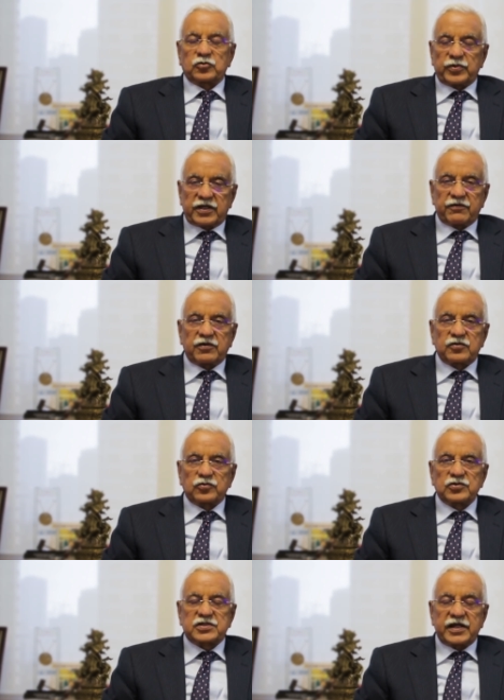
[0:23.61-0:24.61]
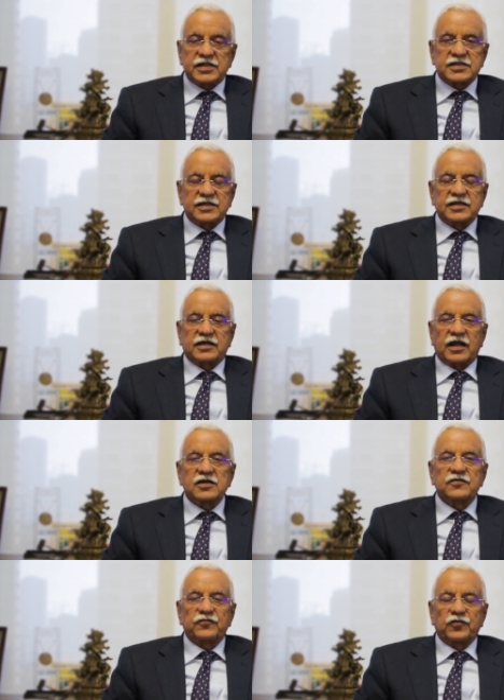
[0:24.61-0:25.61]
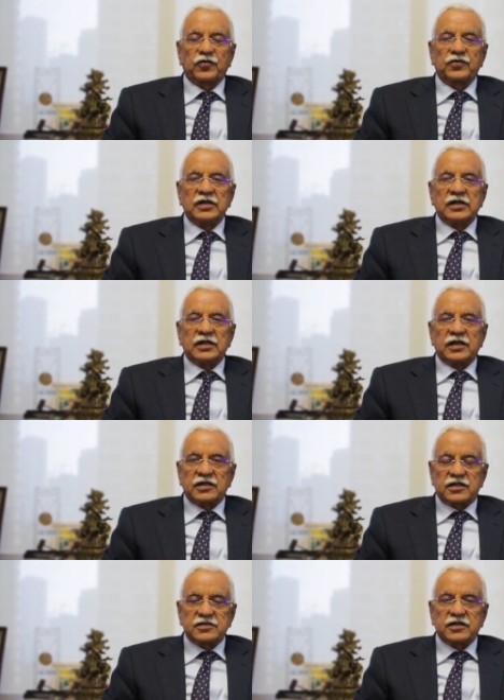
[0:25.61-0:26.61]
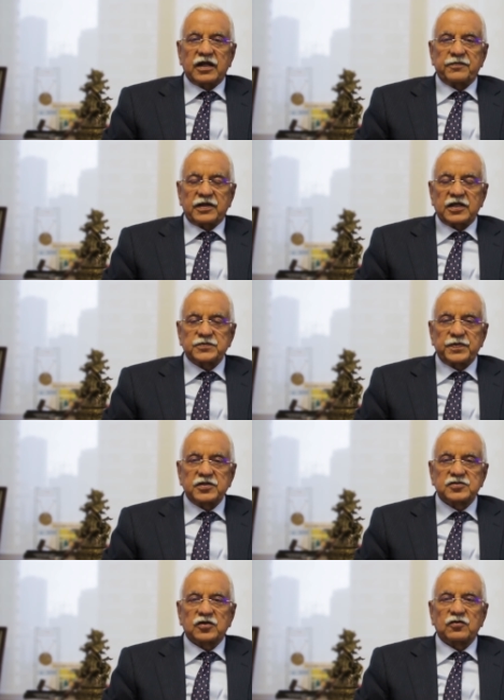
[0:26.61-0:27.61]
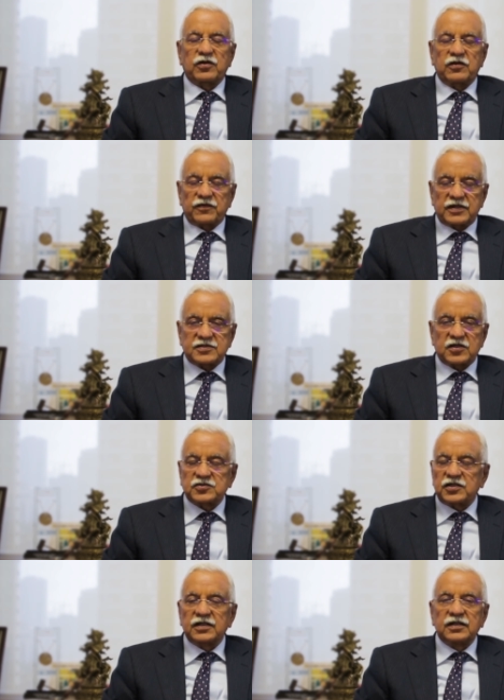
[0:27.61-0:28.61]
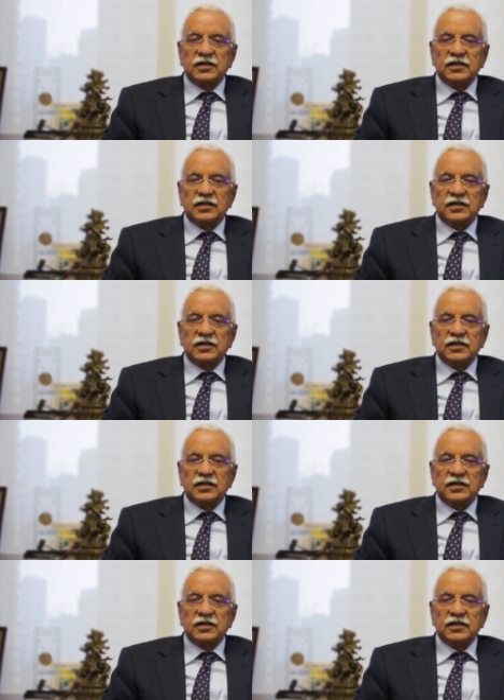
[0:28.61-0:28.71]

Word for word: to be given to states as a grant for increasing capital expenditure on infrastructure.